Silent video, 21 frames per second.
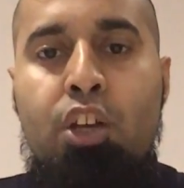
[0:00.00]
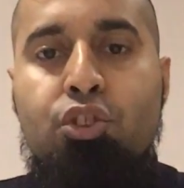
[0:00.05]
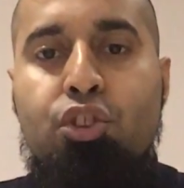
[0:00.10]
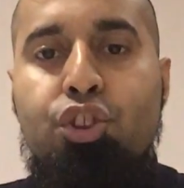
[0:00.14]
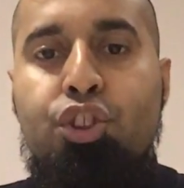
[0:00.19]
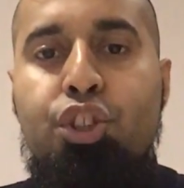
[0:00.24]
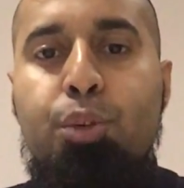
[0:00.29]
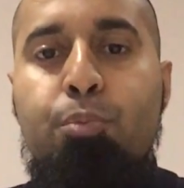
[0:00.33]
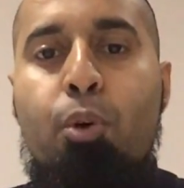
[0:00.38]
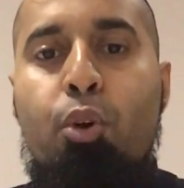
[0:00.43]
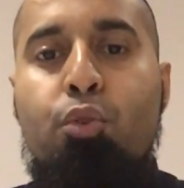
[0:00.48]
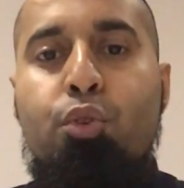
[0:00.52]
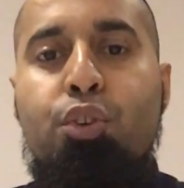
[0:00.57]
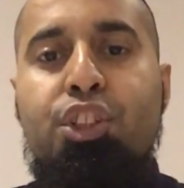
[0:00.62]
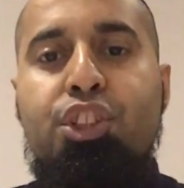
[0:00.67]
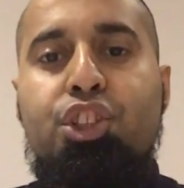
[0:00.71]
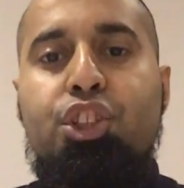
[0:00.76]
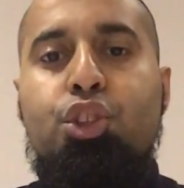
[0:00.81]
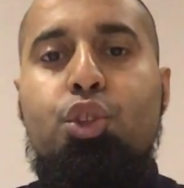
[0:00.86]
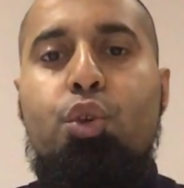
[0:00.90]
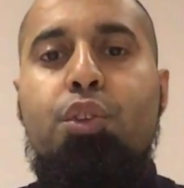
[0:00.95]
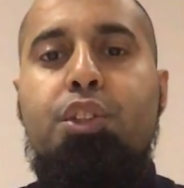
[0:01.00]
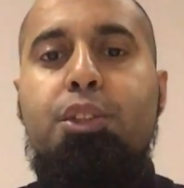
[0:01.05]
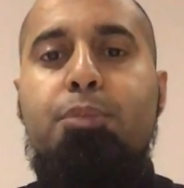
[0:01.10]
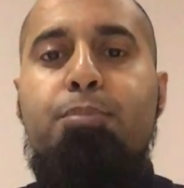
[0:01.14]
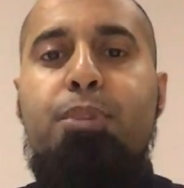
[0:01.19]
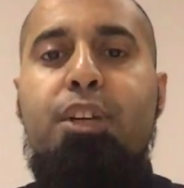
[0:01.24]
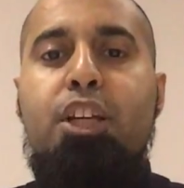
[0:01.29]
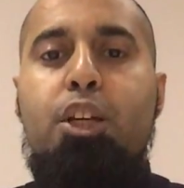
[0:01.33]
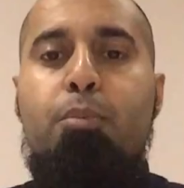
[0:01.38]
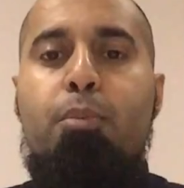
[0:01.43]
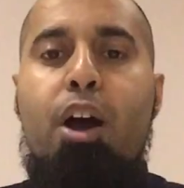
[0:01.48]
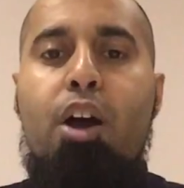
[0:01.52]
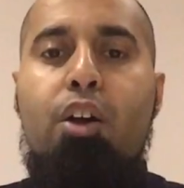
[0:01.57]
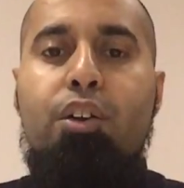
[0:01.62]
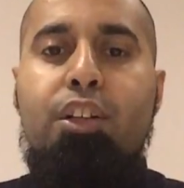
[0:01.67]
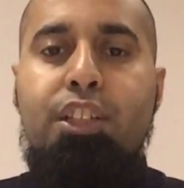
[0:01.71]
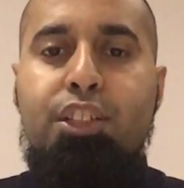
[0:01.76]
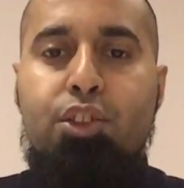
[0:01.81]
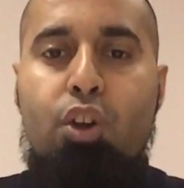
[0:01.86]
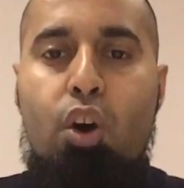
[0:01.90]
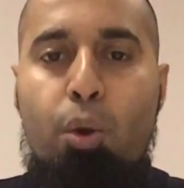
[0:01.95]
So Shimon Rudich is going to speak about
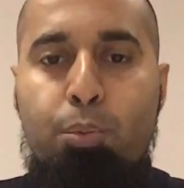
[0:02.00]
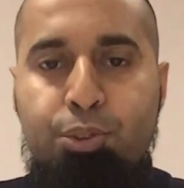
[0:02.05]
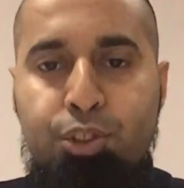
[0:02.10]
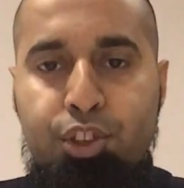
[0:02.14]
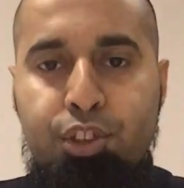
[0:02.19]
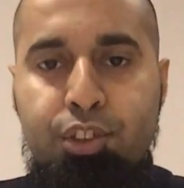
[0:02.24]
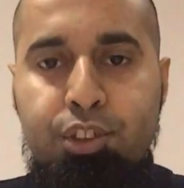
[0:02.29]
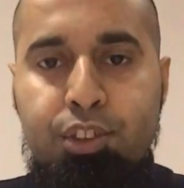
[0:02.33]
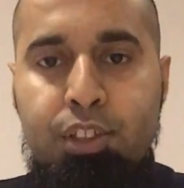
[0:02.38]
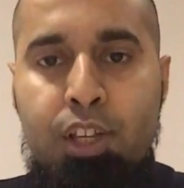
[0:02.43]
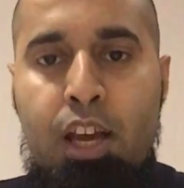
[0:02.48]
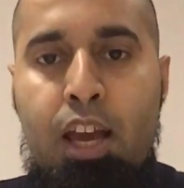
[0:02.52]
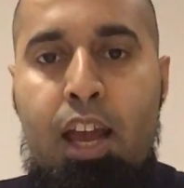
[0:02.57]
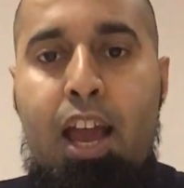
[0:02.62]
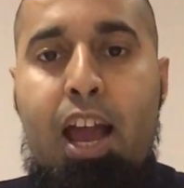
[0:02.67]
lease options